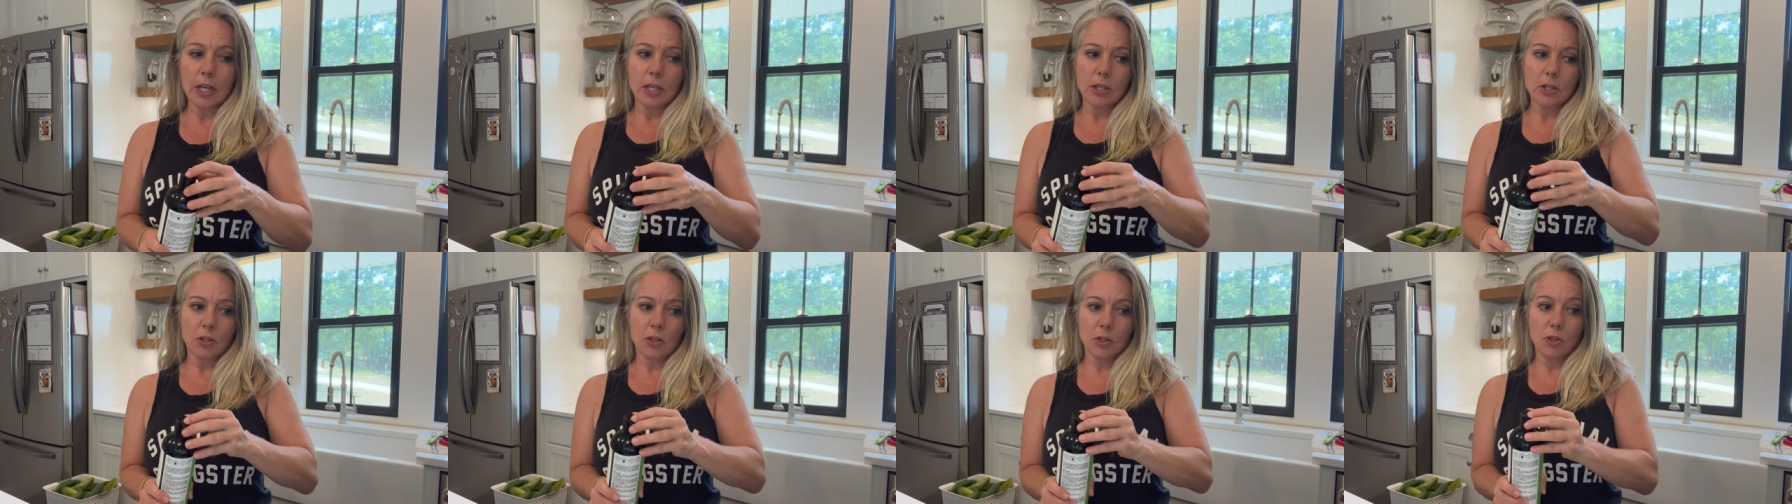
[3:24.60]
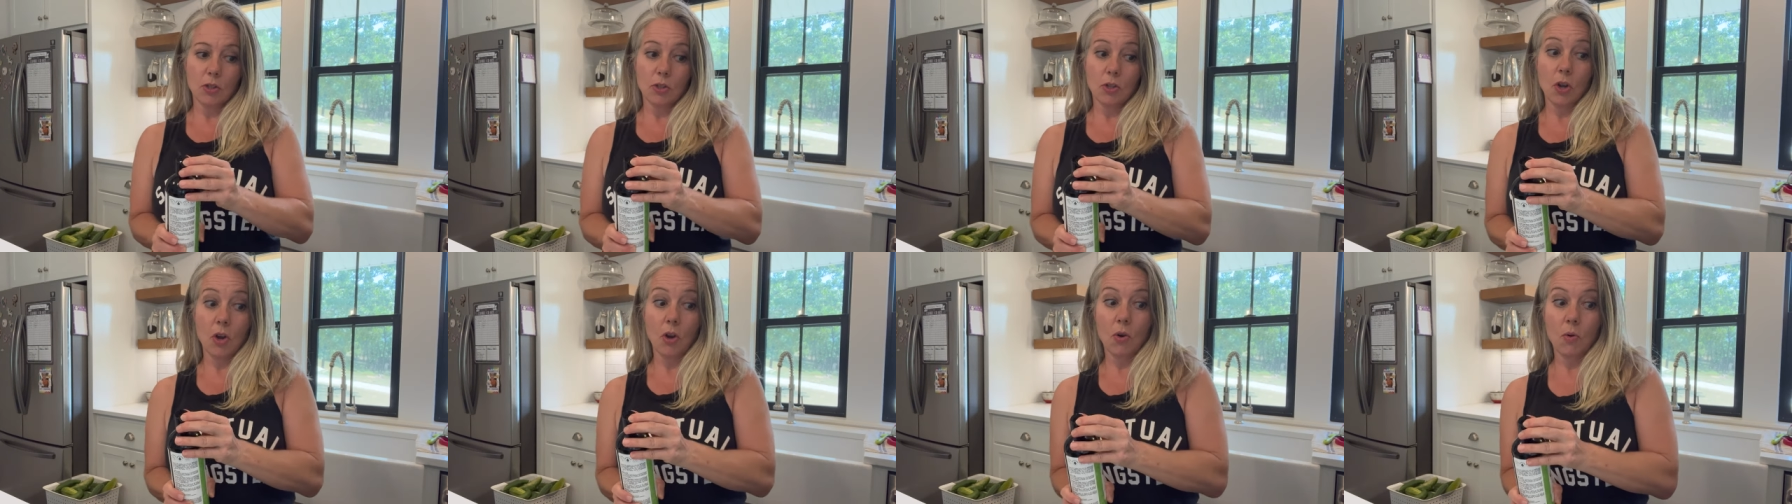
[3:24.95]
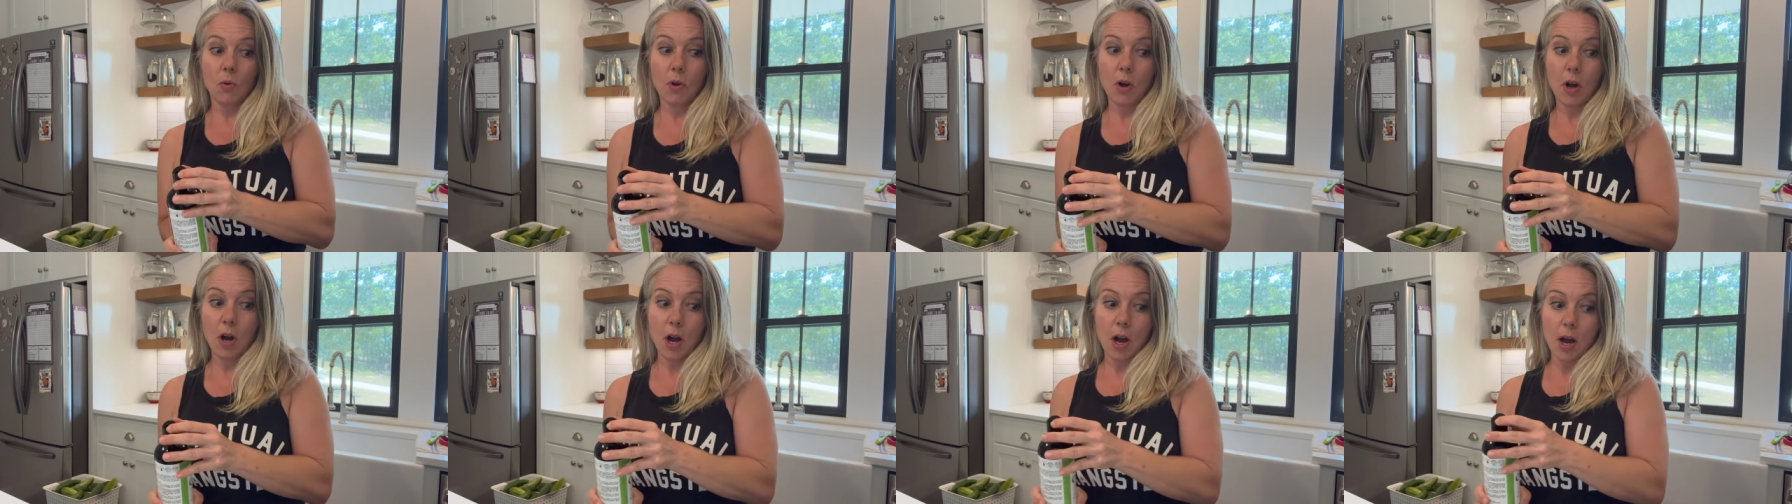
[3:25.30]
is
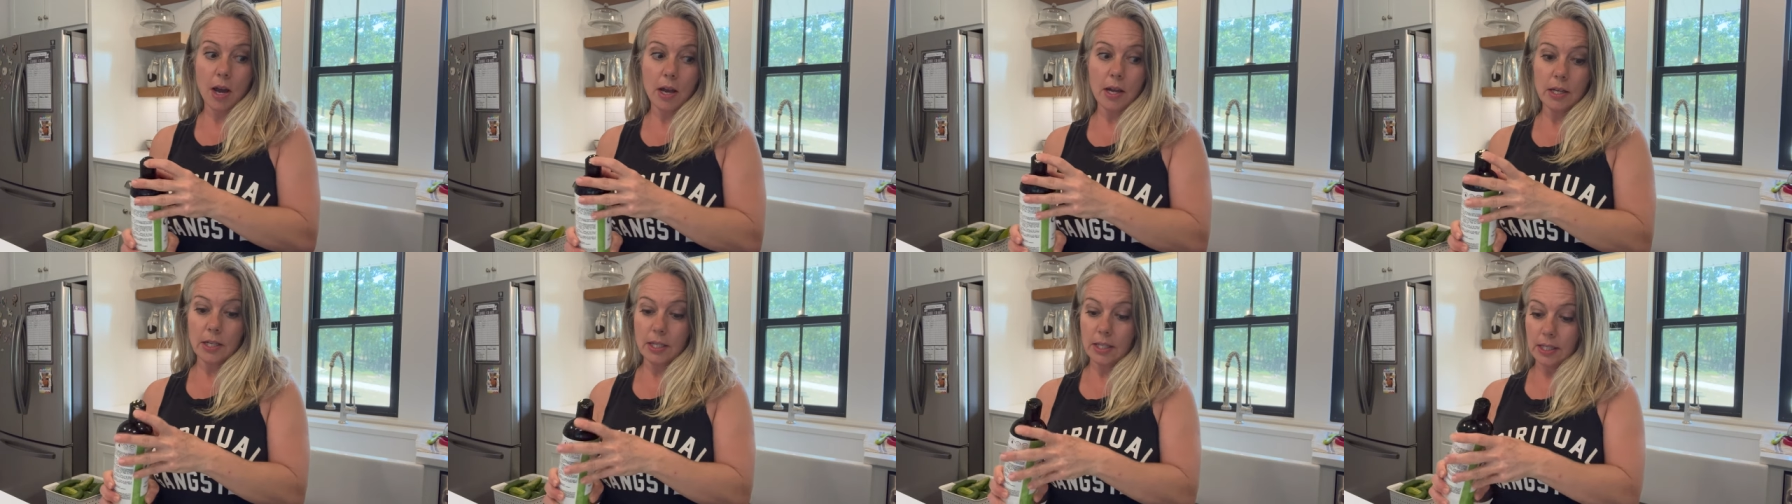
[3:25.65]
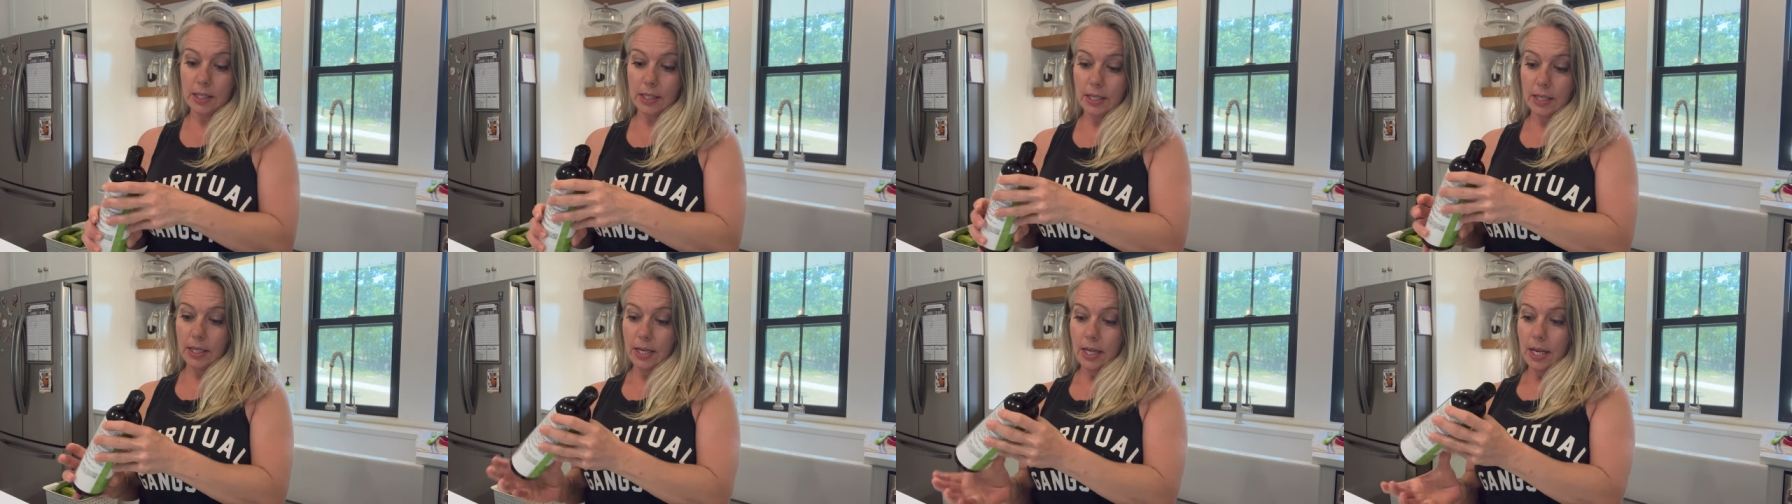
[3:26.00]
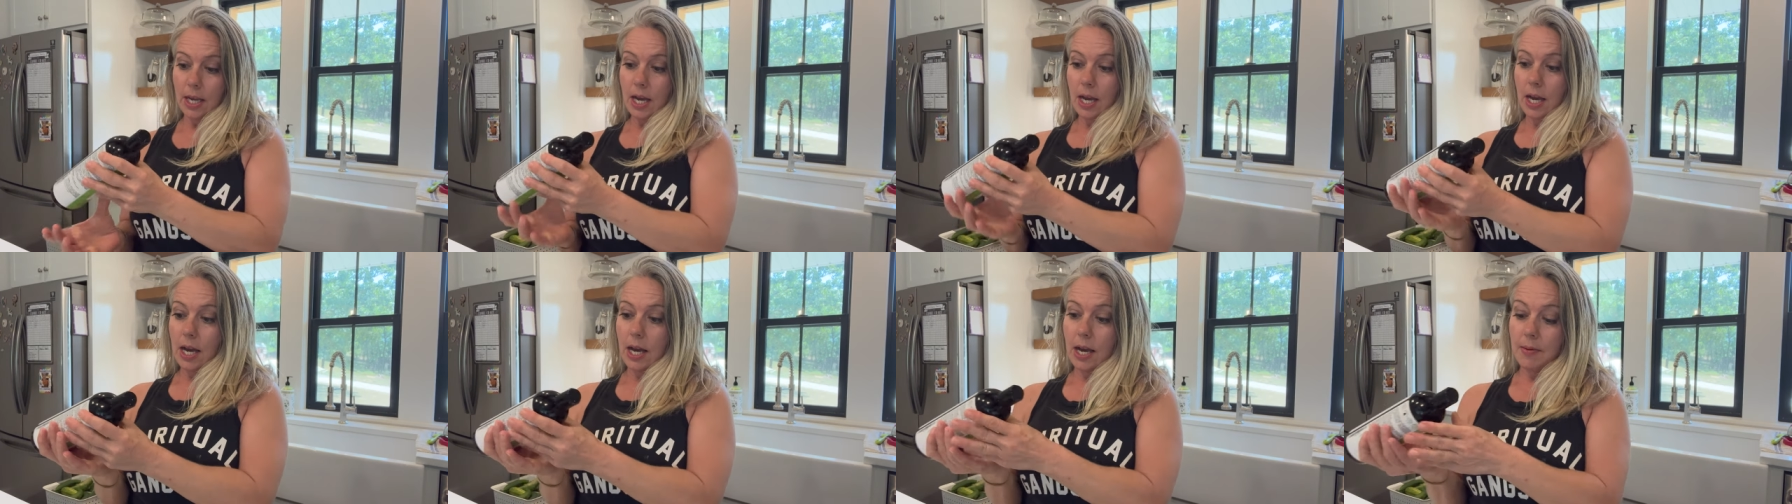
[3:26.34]
so hot,
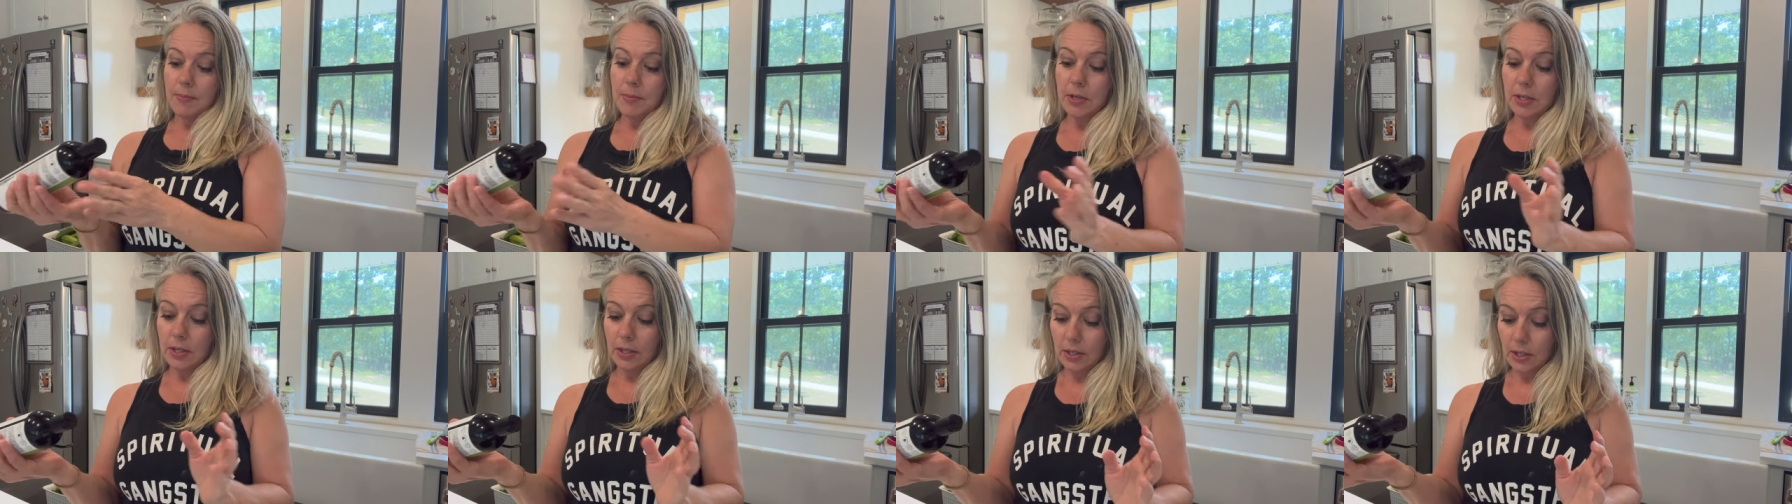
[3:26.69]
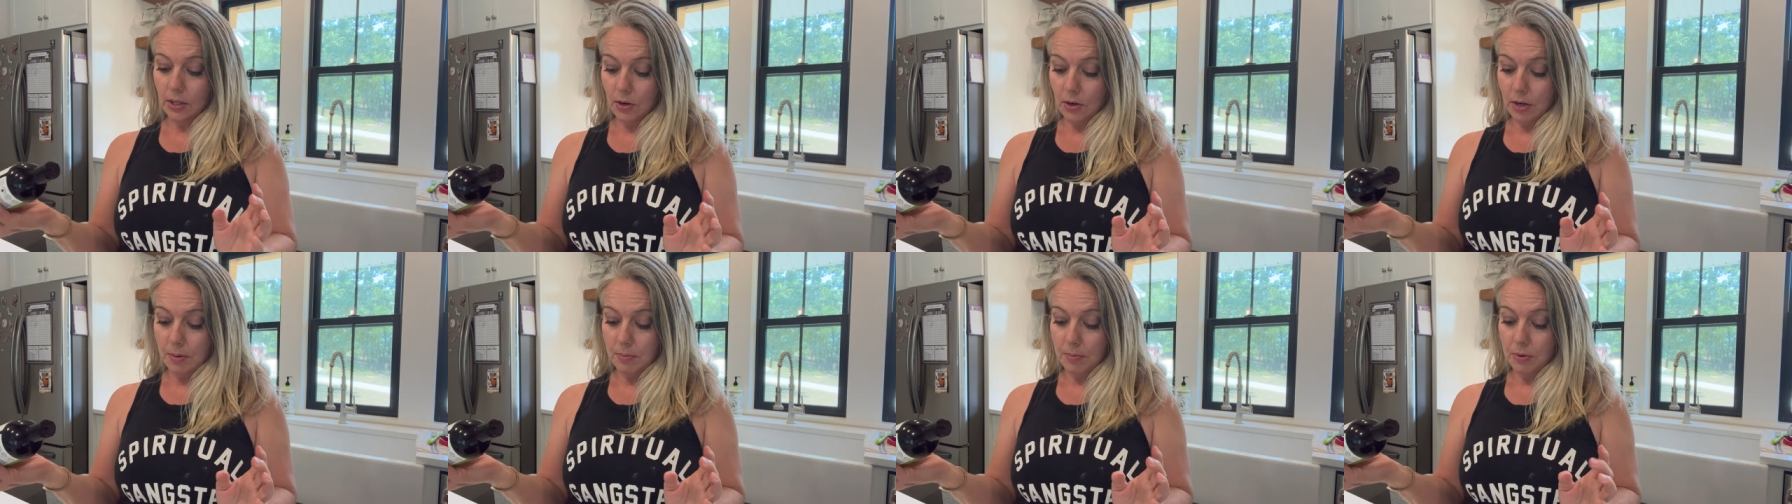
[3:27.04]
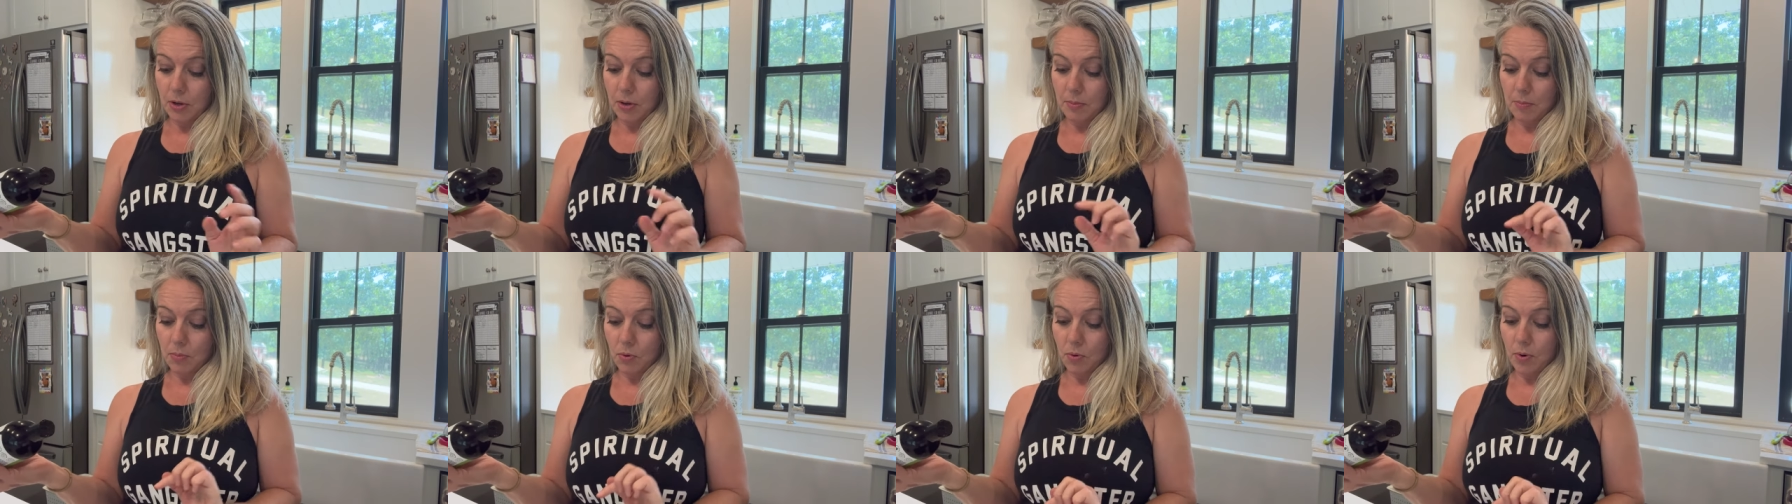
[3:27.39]
I'm just gonna
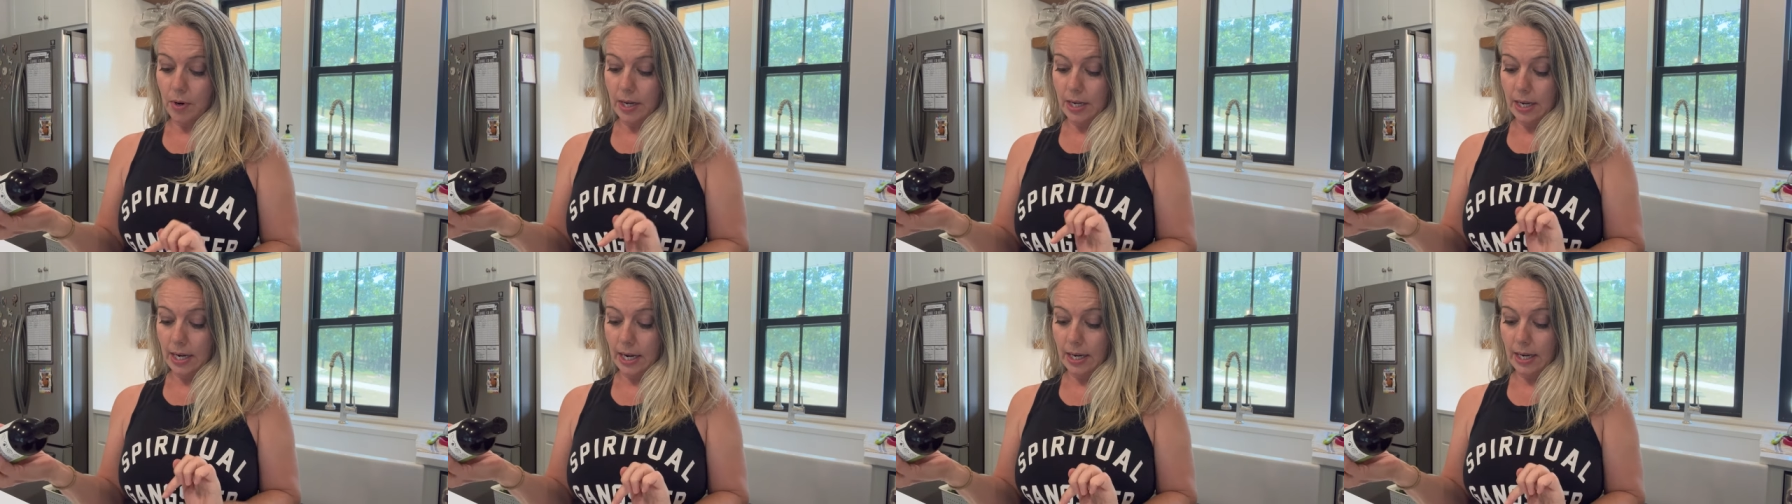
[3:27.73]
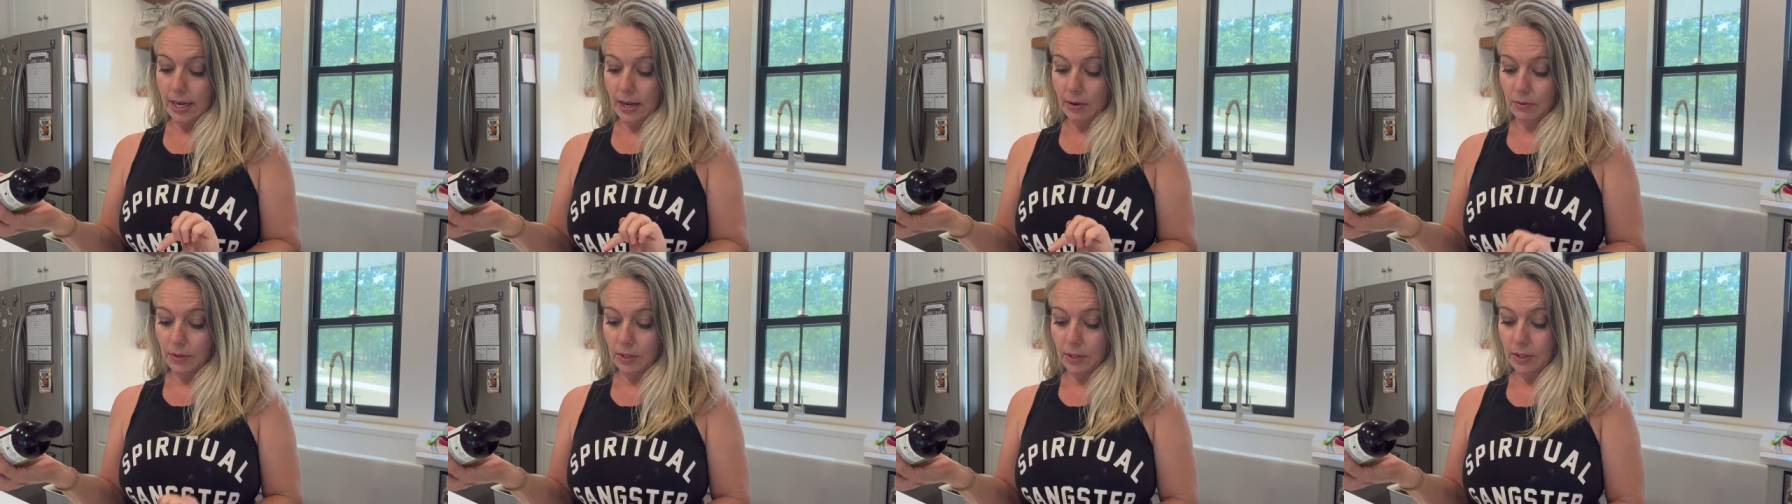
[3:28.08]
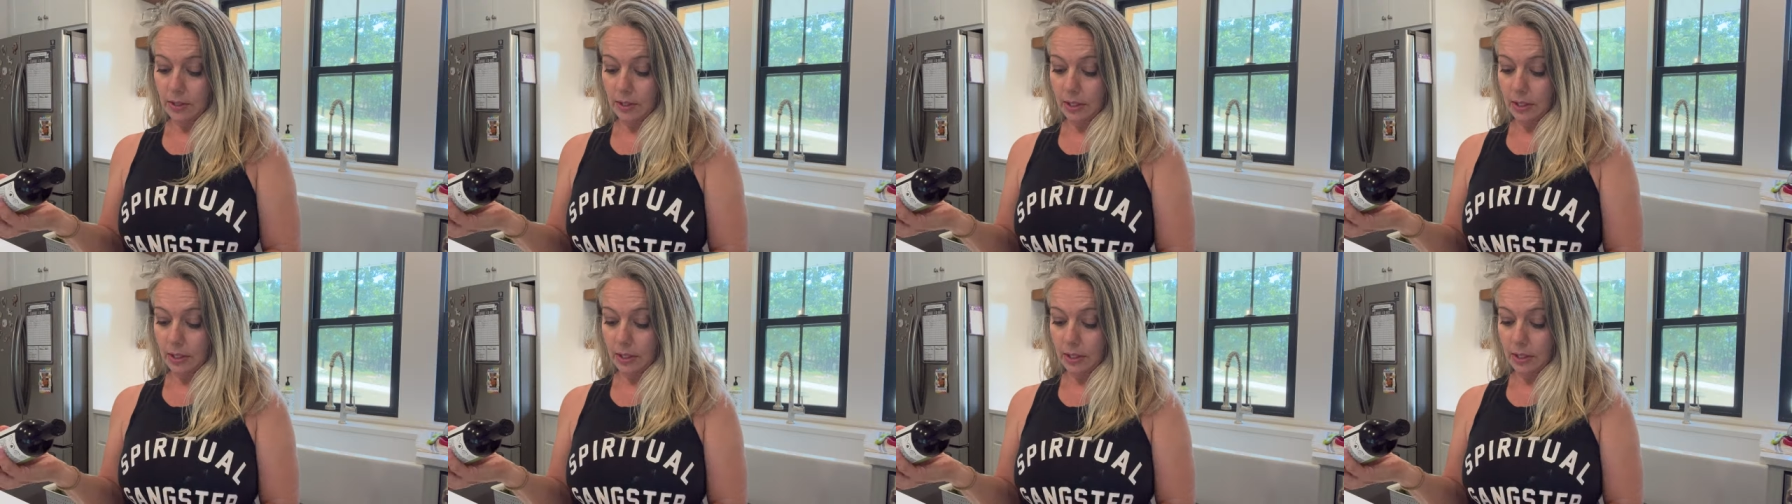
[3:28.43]
put 0.8 ounces